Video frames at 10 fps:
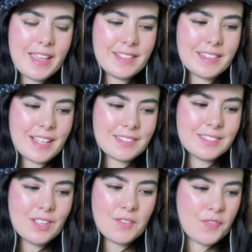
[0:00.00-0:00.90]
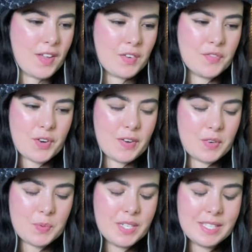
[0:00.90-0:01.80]
that's not fair for
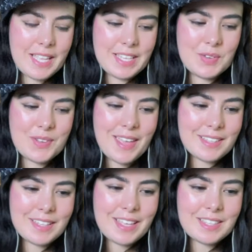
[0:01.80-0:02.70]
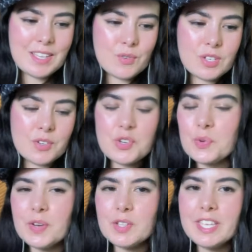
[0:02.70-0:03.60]
everyone, that you can like, there are
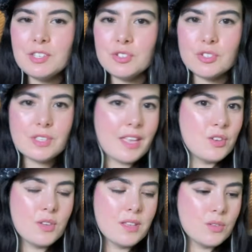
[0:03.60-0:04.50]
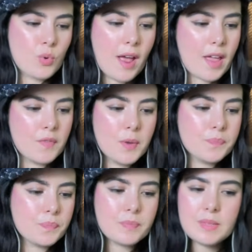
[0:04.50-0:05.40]
no regulations and you can drive,
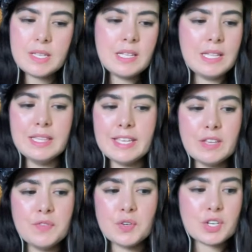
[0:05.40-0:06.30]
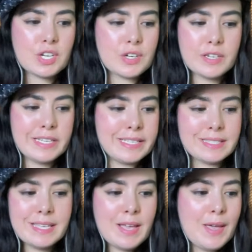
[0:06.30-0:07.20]
like if your car
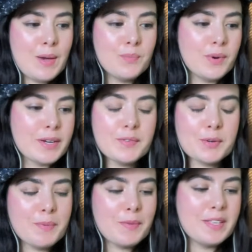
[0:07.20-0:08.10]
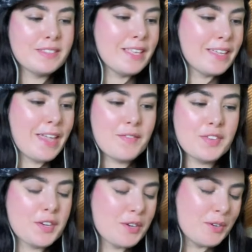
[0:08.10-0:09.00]
is whatever, maybe it's like
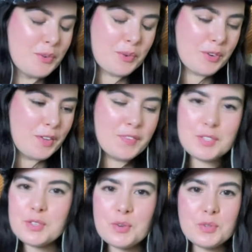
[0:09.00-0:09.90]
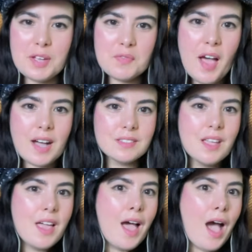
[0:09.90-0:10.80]
heavier or if it doesn't go that fast,
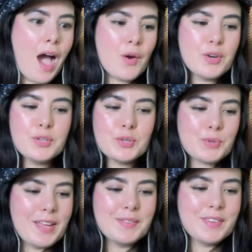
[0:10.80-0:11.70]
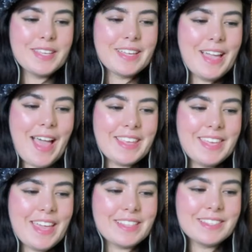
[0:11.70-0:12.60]
how are you driving
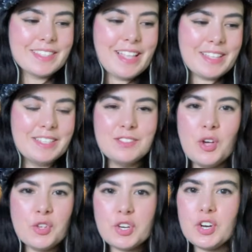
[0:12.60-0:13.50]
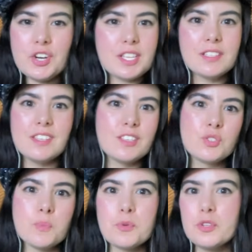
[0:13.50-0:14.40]
against like this other car that's like
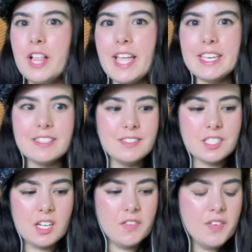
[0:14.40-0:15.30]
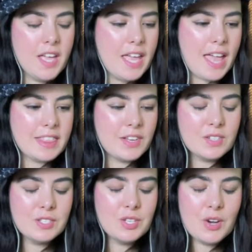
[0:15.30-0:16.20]
super light and stuff?
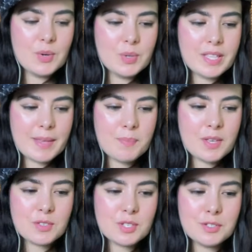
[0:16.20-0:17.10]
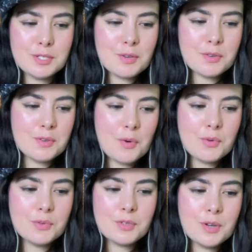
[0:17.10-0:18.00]
There's no like, because there's
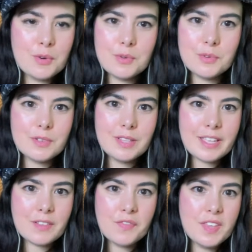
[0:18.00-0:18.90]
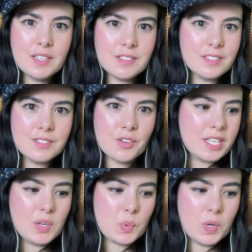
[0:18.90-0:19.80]
no like the field is not
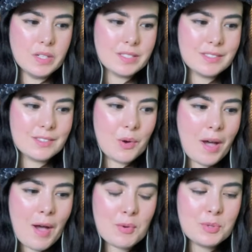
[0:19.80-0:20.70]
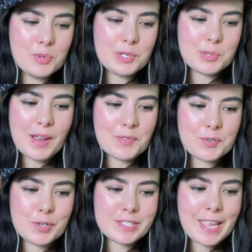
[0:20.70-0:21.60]
equal. So how do the drivers